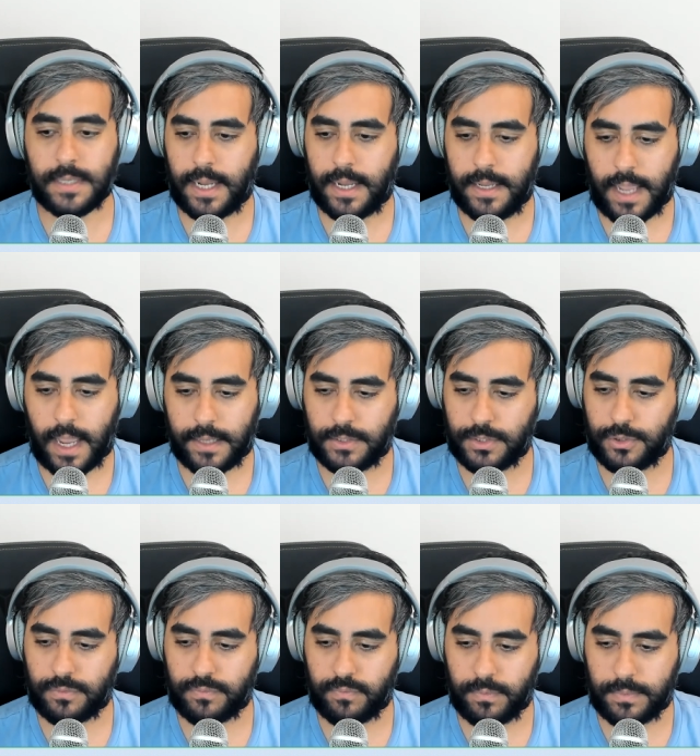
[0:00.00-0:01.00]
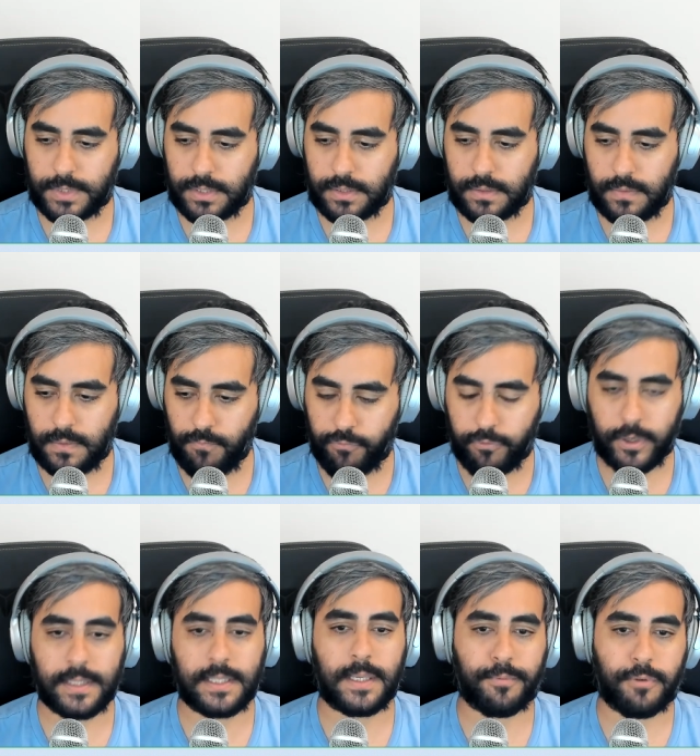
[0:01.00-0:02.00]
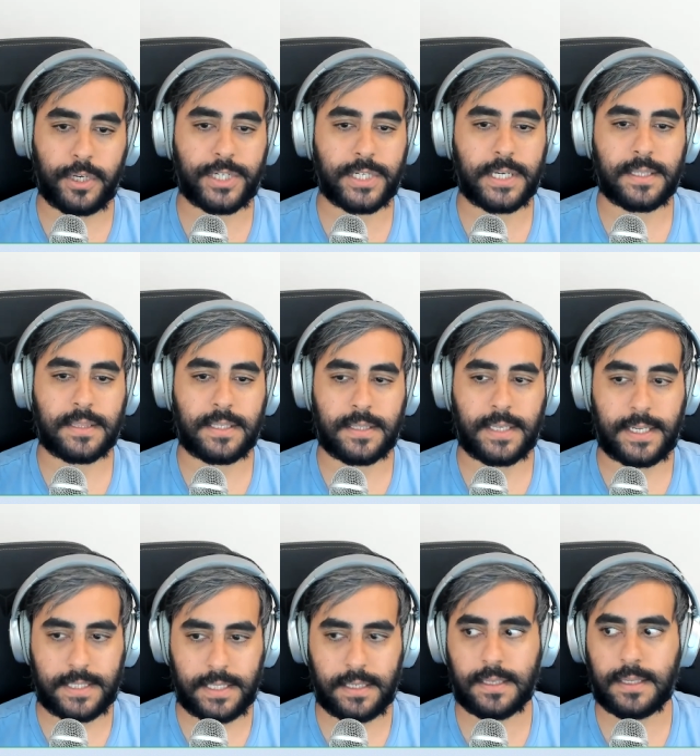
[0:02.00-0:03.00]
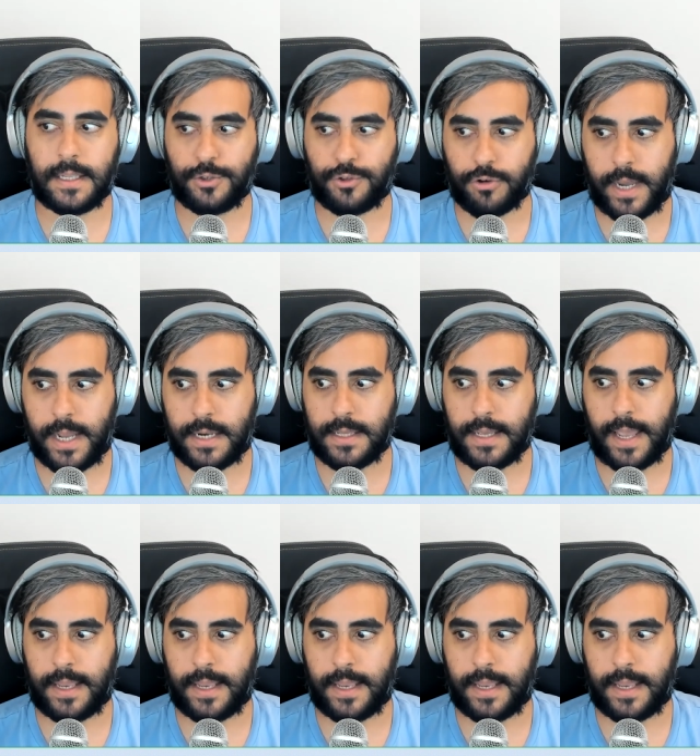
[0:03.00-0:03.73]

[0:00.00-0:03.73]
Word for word: So I, I really appreciate that they did it and tried it.